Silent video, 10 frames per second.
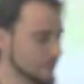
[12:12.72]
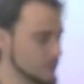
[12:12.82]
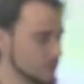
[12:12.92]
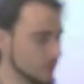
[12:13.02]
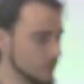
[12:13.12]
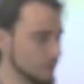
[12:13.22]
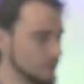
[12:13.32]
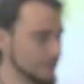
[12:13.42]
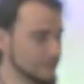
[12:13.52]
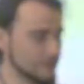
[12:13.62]

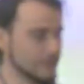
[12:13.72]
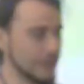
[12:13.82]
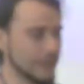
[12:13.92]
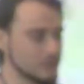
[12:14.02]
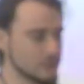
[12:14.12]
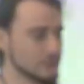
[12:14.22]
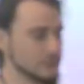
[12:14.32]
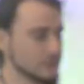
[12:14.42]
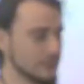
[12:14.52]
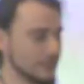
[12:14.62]
So different
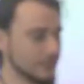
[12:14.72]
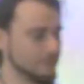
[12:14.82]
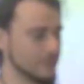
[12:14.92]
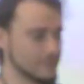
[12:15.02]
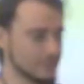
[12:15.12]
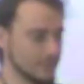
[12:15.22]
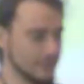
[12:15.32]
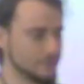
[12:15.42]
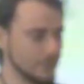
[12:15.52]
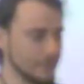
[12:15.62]
actions like
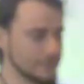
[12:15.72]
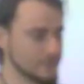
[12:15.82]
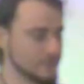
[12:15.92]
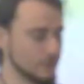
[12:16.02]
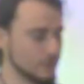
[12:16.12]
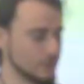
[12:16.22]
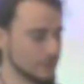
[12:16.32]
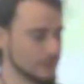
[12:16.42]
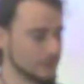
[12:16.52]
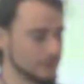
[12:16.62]
visiting a place
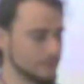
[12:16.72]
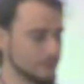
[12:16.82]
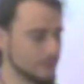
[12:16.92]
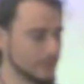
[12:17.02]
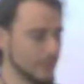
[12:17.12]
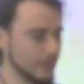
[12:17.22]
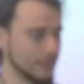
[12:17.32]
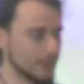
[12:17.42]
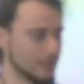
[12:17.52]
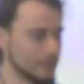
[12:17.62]
or um,
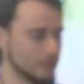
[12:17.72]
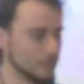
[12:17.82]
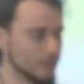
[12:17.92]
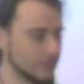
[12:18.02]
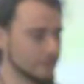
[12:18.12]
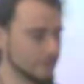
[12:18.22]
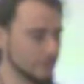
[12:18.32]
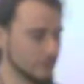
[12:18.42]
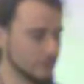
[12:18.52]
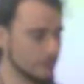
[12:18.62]
taking, uploading a
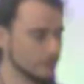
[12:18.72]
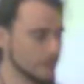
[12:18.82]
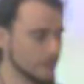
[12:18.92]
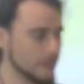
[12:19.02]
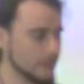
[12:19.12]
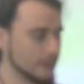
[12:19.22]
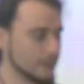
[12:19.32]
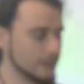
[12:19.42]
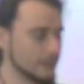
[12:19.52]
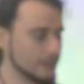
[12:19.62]
photo,
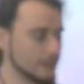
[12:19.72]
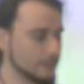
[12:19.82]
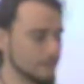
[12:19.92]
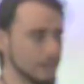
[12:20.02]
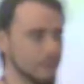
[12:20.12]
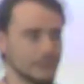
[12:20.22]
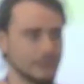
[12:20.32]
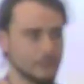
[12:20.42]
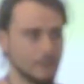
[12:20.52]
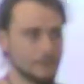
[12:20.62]
uh, and
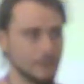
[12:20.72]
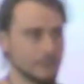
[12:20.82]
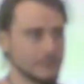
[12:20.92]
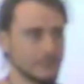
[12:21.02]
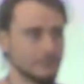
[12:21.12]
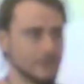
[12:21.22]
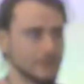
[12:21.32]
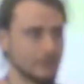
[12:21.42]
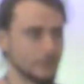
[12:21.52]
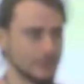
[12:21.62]
meeting people is
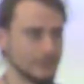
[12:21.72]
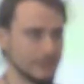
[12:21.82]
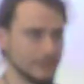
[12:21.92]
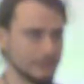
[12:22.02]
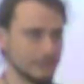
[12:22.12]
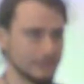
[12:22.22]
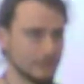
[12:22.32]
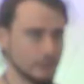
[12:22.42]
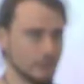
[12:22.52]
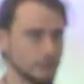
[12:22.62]
something that we detect
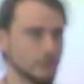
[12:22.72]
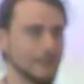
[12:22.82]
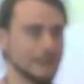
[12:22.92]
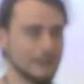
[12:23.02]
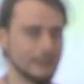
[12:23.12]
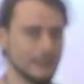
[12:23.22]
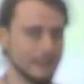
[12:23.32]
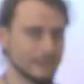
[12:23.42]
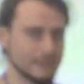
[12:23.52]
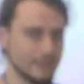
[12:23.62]
uh, automatically
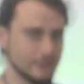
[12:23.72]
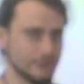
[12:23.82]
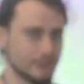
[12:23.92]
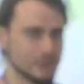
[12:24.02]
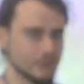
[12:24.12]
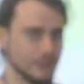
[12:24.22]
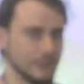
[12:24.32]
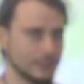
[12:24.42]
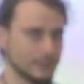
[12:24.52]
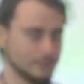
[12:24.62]
on the server as we
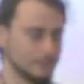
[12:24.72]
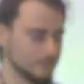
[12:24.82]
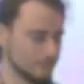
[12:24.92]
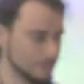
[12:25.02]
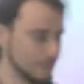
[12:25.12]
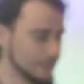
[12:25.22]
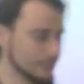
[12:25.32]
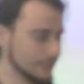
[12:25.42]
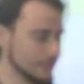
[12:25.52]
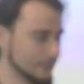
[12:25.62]
get,
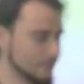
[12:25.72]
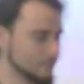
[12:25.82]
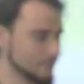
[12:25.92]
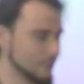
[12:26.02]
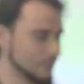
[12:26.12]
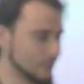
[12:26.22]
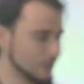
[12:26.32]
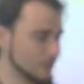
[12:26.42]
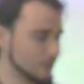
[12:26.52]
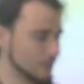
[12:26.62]
get data.
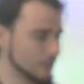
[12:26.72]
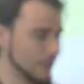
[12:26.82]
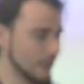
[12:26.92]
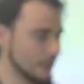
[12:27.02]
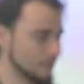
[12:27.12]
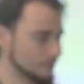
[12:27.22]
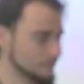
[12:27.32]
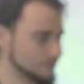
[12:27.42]
Now,